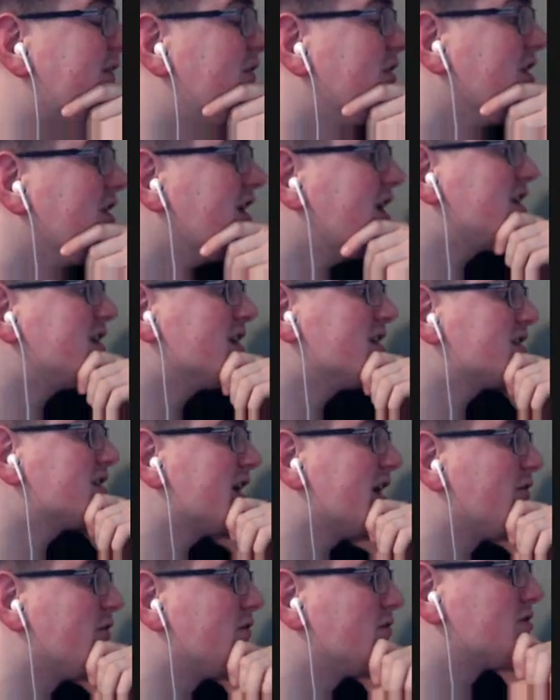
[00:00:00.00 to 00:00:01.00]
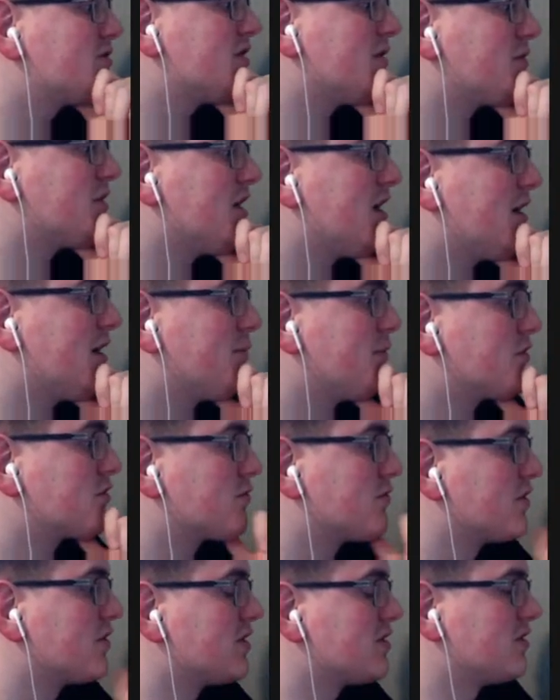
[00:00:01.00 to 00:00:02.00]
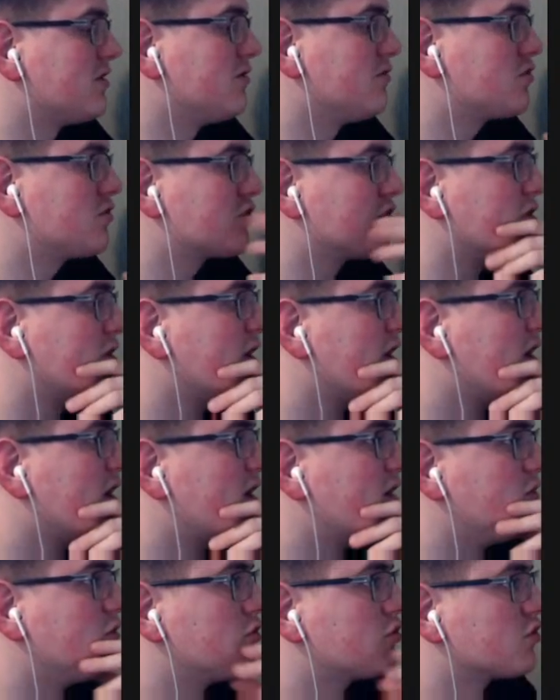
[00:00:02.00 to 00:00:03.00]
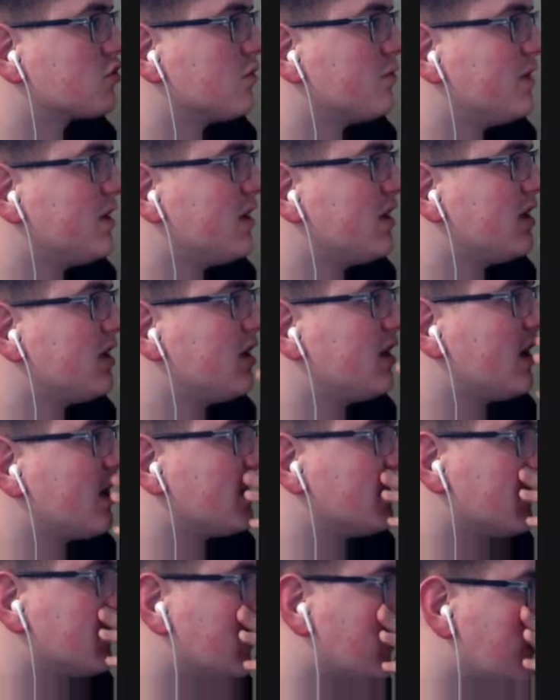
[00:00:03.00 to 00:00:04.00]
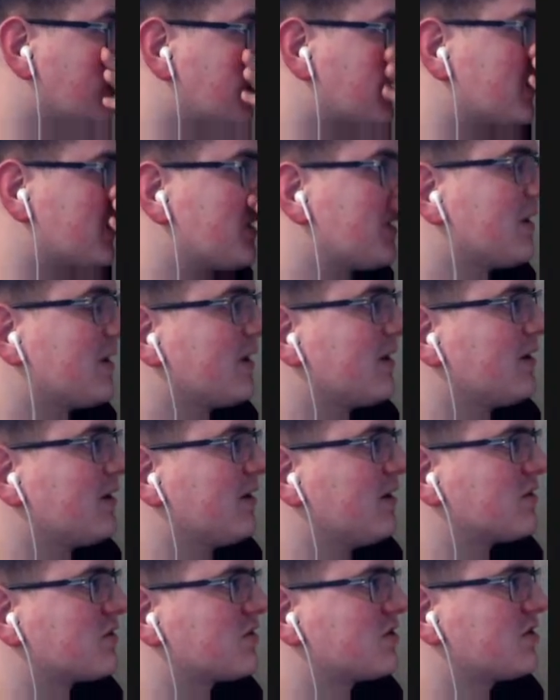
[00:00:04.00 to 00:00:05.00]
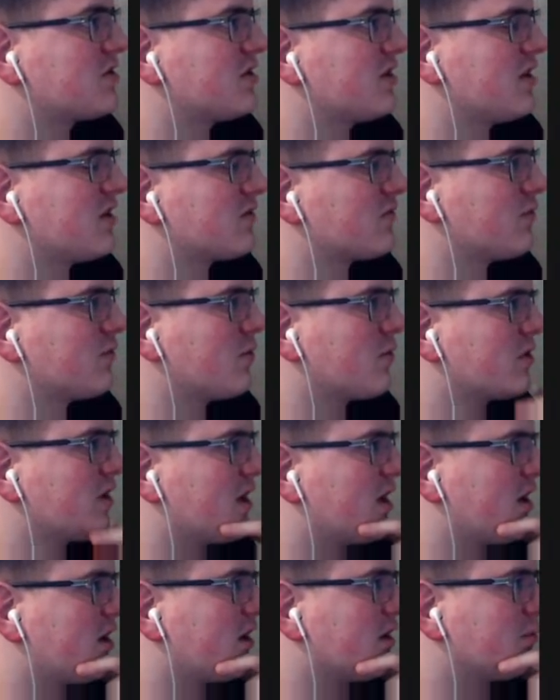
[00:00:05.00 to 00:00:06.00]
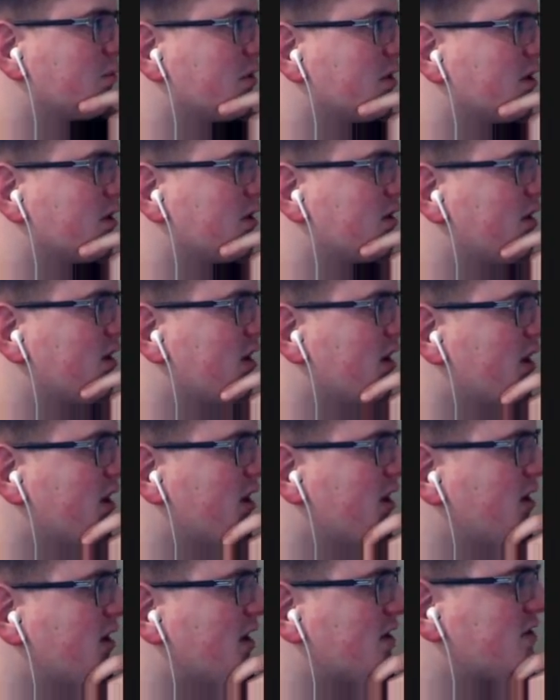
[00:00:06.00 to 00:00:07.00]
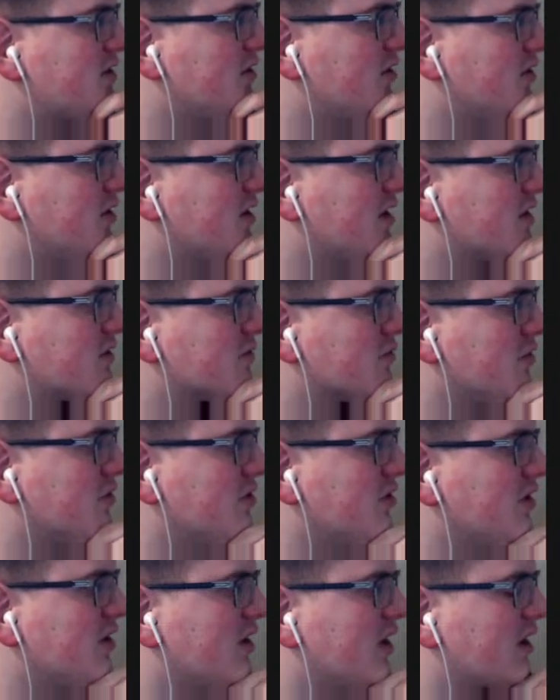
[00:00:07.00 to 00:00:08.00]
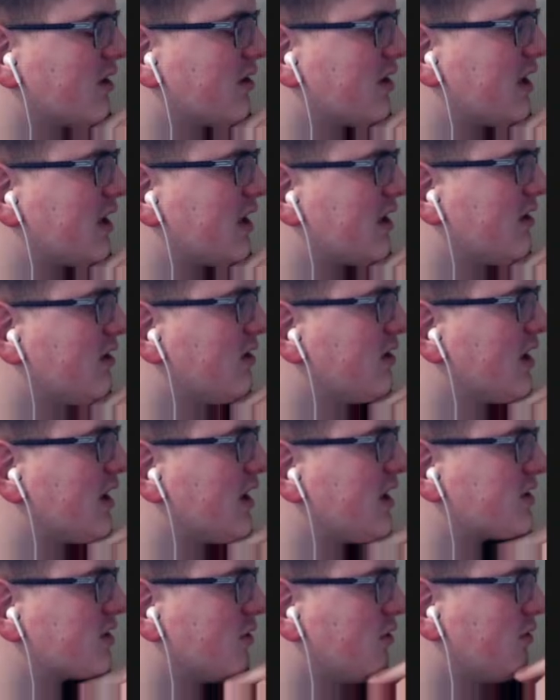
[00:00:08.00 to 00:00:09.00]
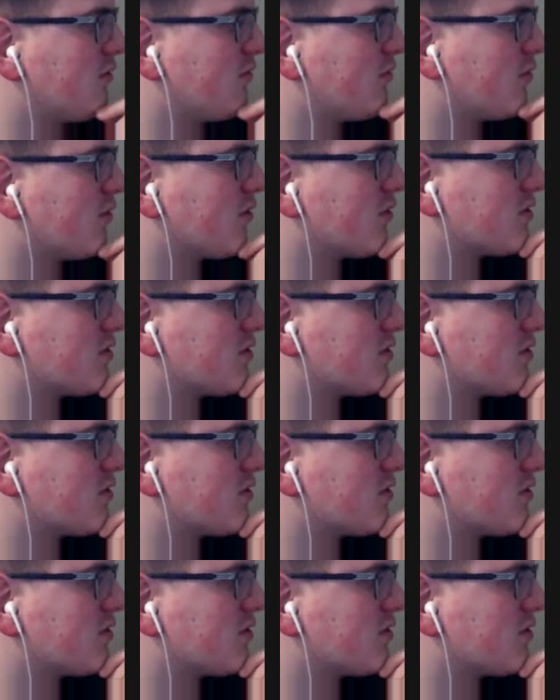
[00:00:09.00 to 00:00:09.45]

feel like he does have some combos with his neutral B and like his forward air, but that's the only thing that's really like that he's going for